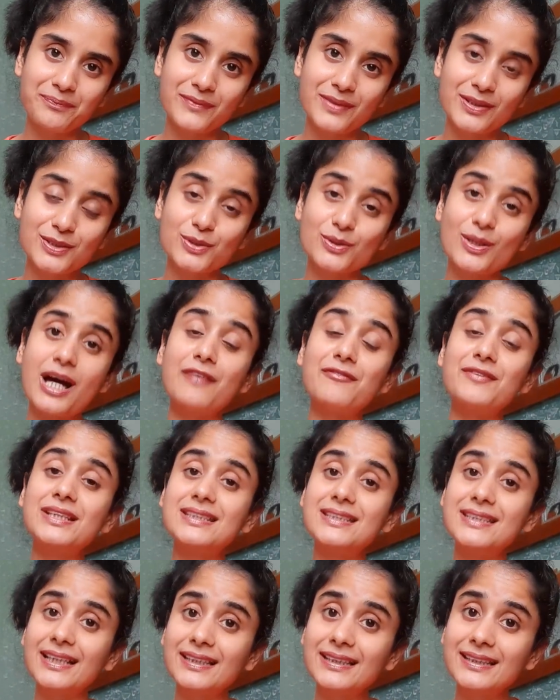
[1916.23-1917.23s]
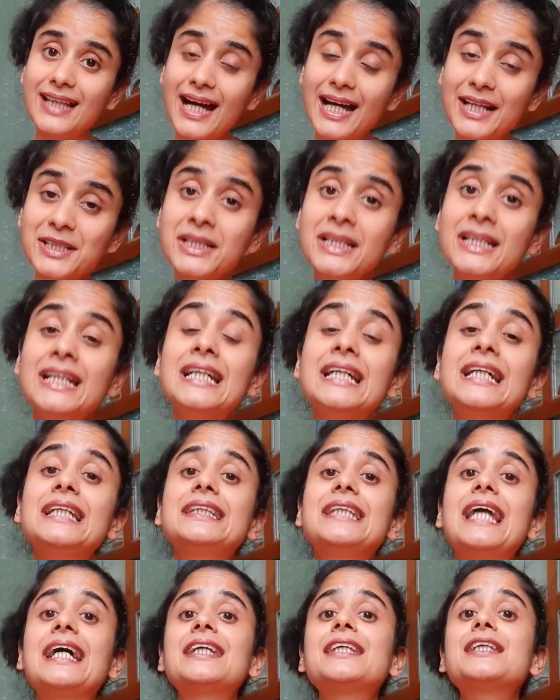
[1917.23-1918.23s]
So having said that,
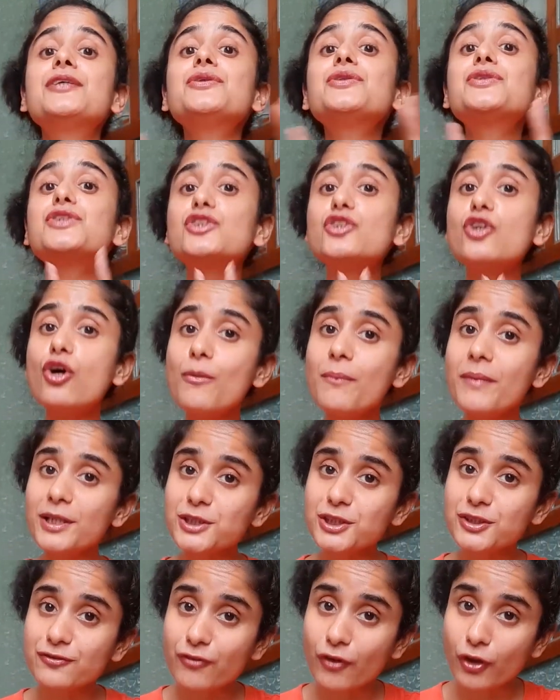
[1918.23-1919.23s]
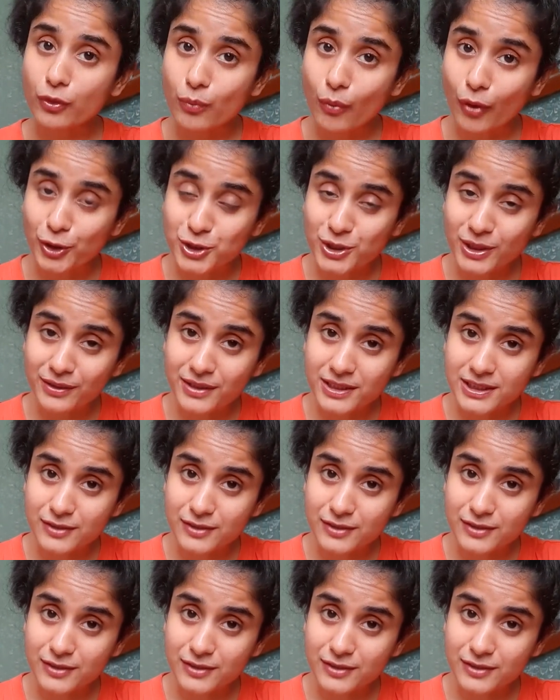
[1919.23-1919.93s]
thank you so much for watching this